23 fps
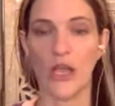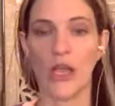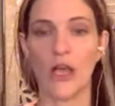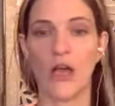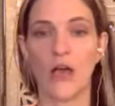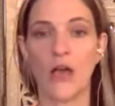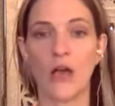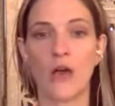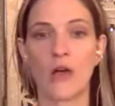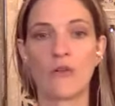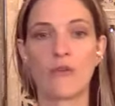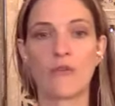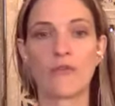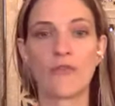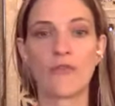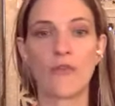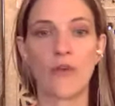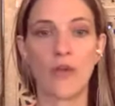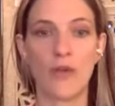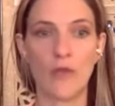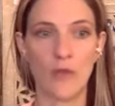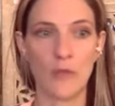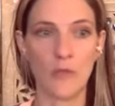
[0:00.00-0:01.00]
of
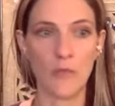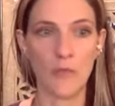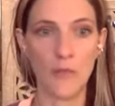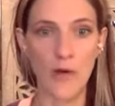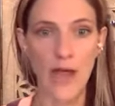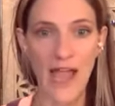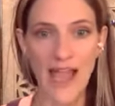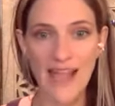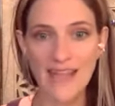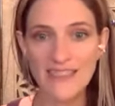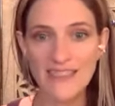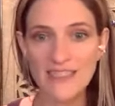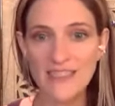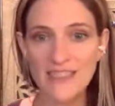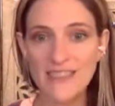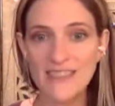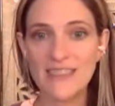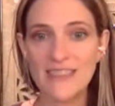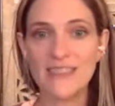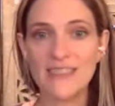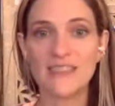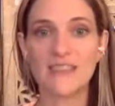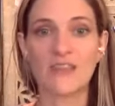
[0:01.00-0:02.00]

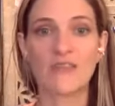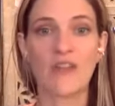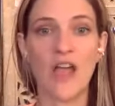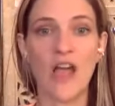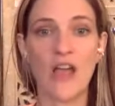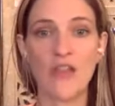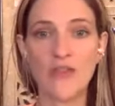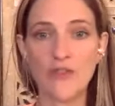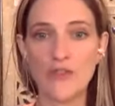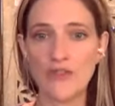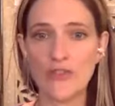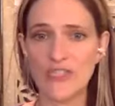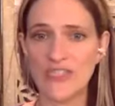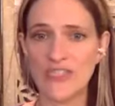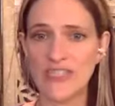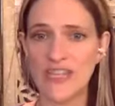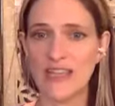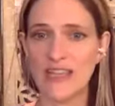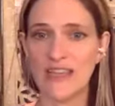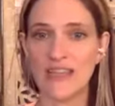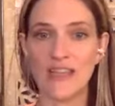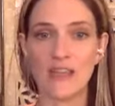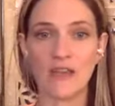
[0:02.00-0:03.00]
practices, of
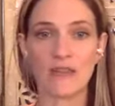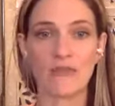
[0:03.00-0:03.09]
understanding,